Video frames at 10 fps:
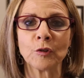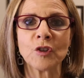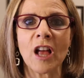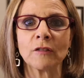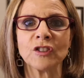
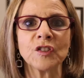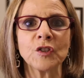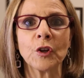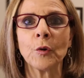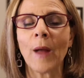child just
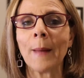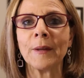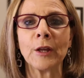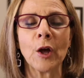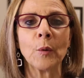to grab
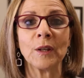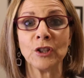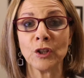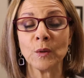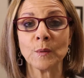and go and
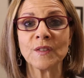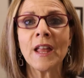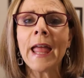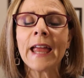use.